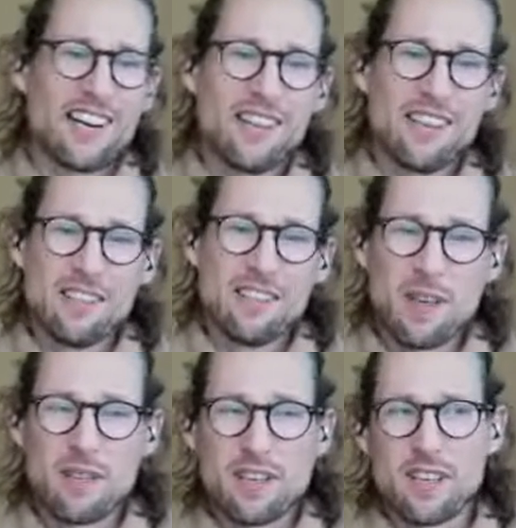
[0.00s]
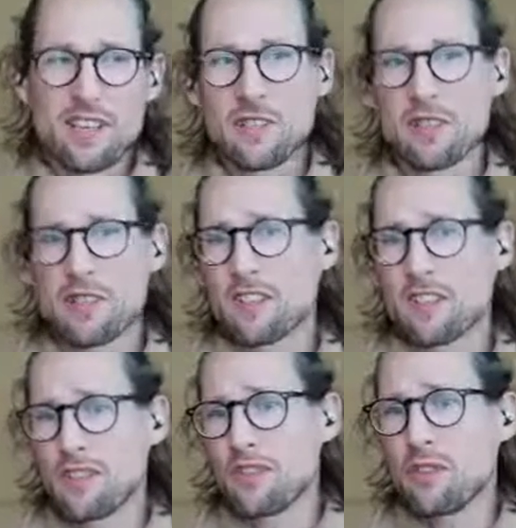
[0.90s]
where maybe initially it
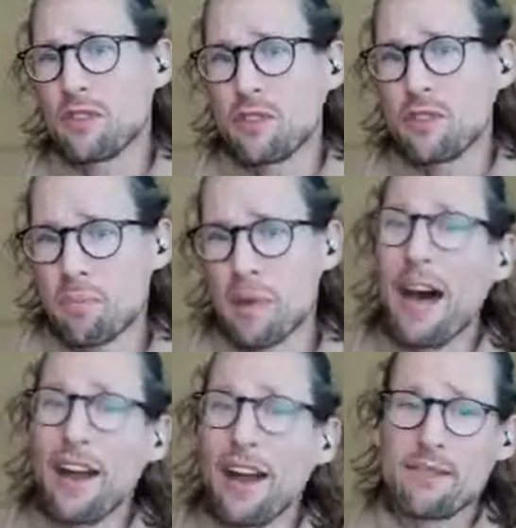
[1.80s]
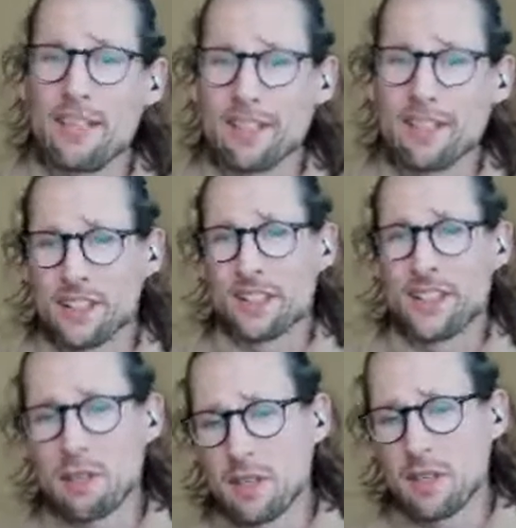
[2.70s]
was like traditional pattern
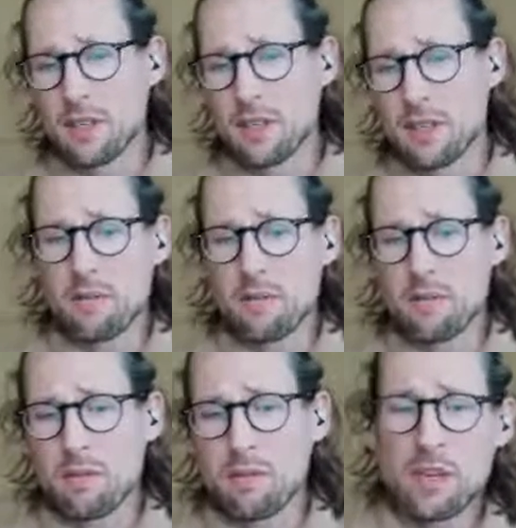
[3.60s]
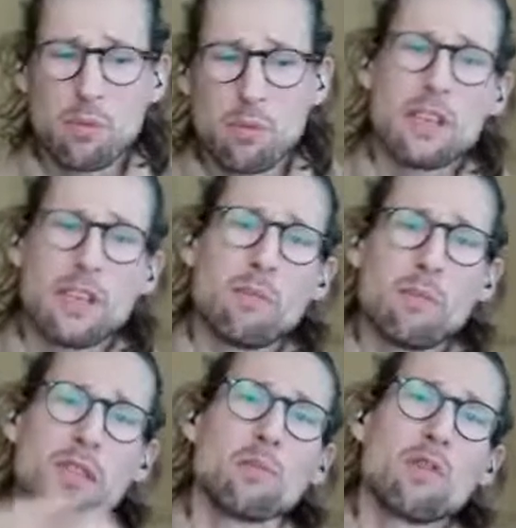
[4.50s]
matching, and then it became
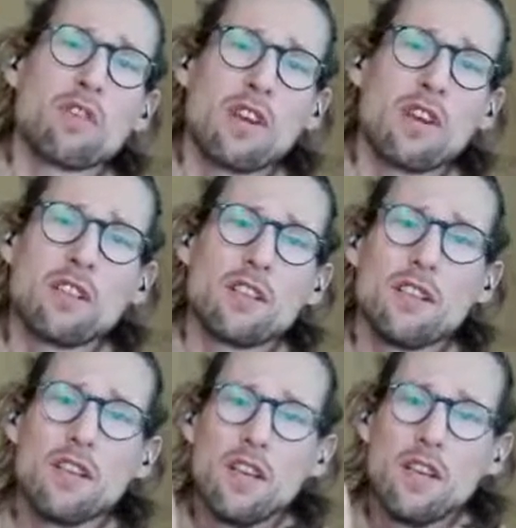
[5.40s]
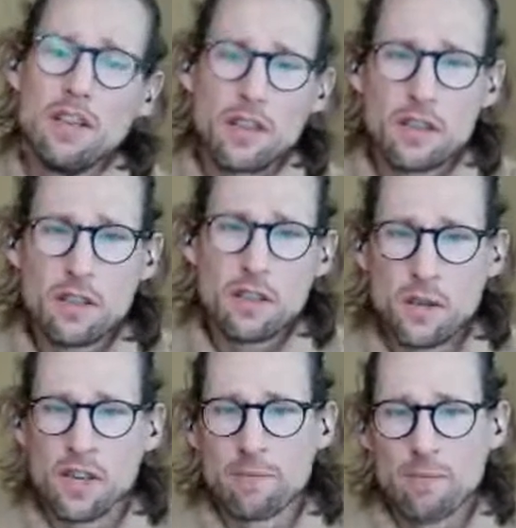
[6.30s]
NLP, and it became more of NLU.
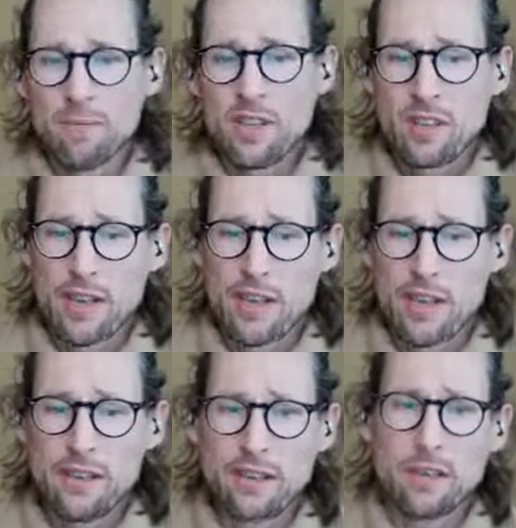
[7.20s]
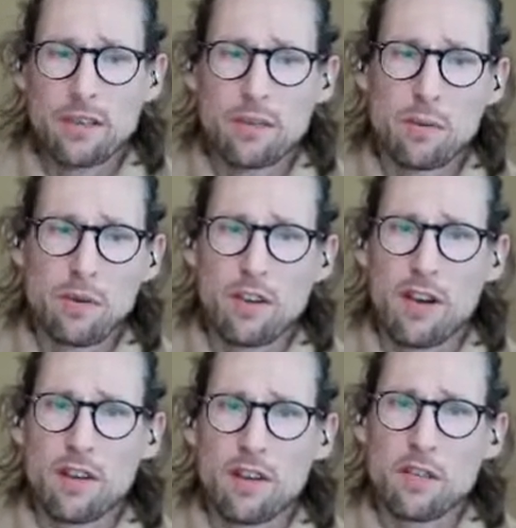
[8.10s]
And then,
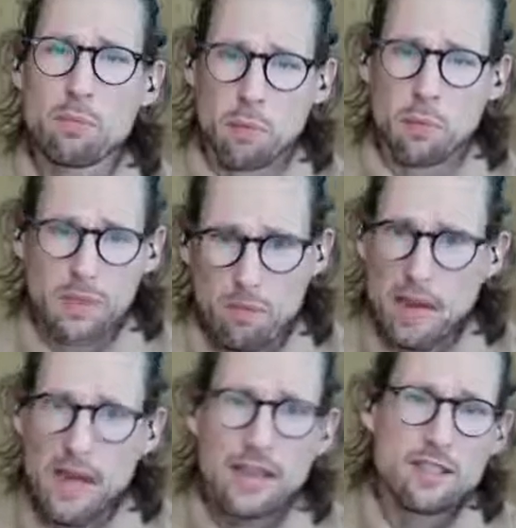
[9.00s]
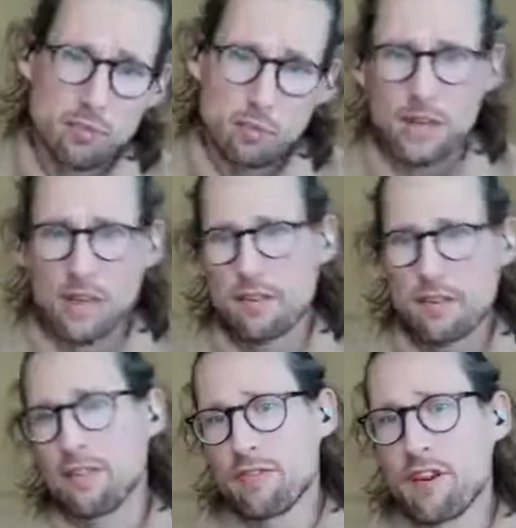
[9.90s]
you've got Facebook with that massive
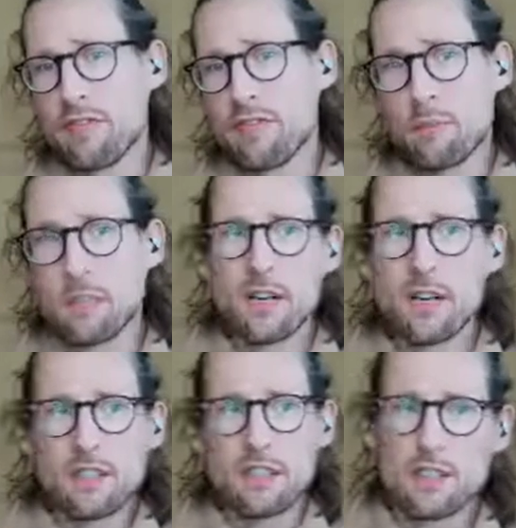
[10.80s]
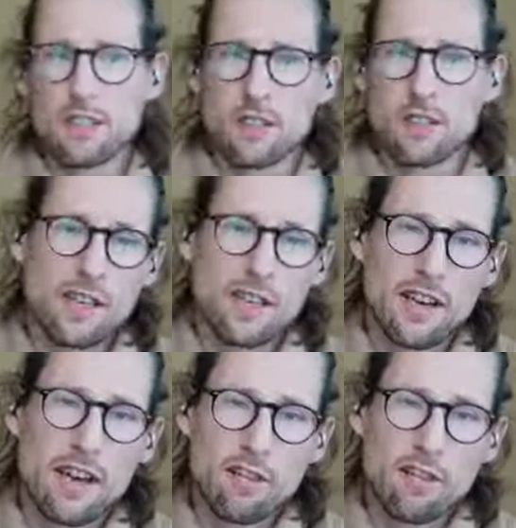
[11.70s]
wave of Facebook Messenger
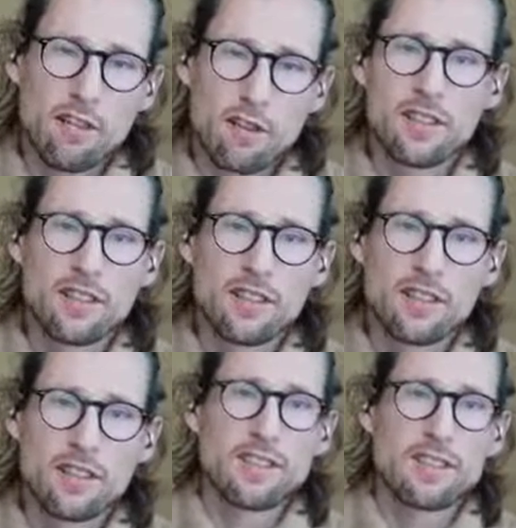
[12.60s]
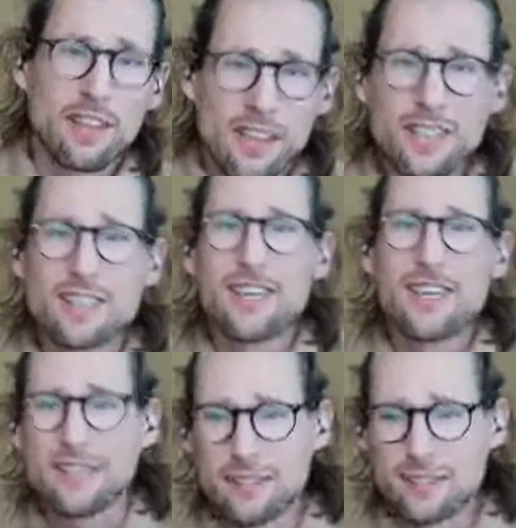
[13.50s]
and everybody, and then it's
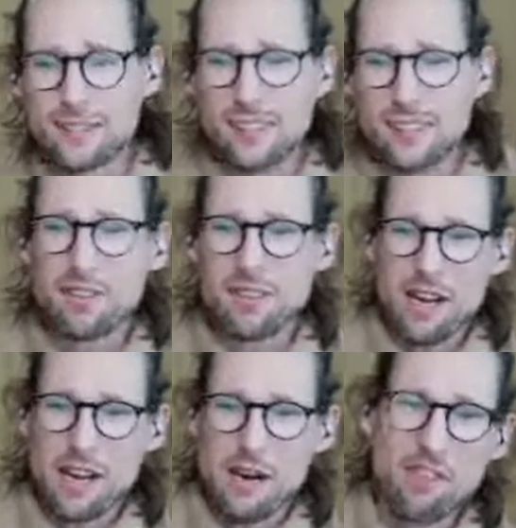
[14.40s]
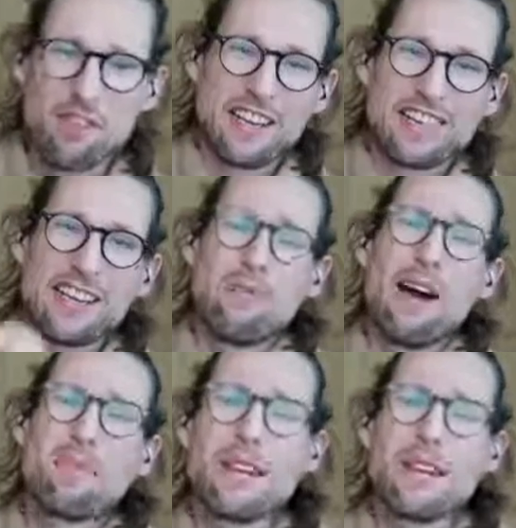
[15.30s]
Alexa and Google. So every time we
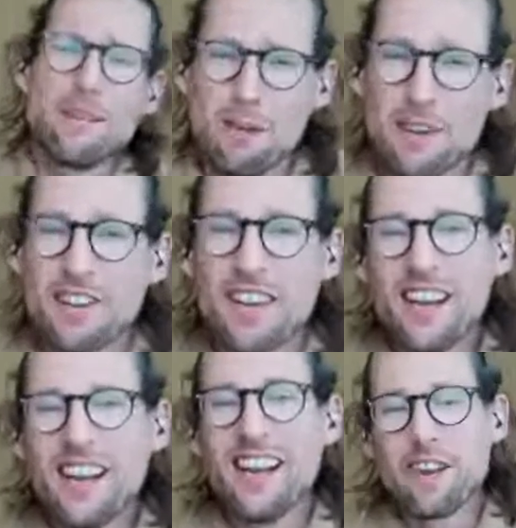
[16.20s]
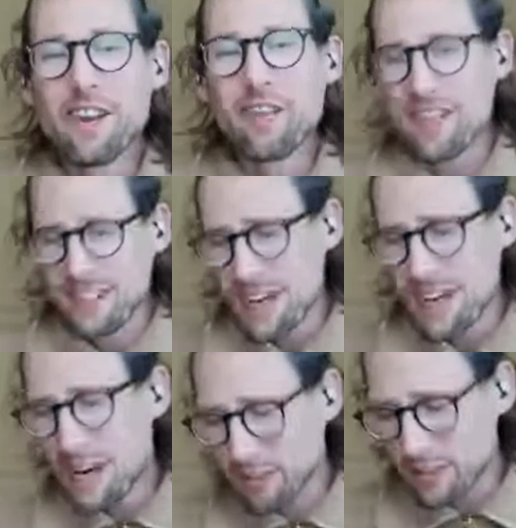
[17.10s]
think this might be the moment that it
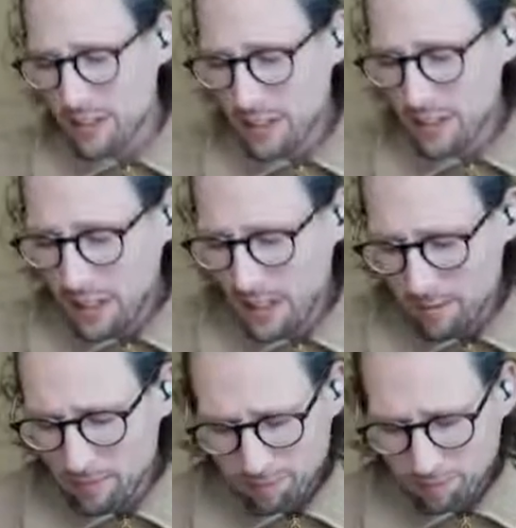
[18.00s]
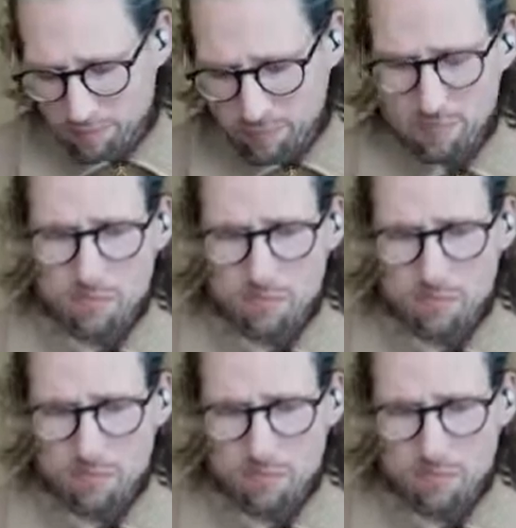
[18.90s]
finally happens. And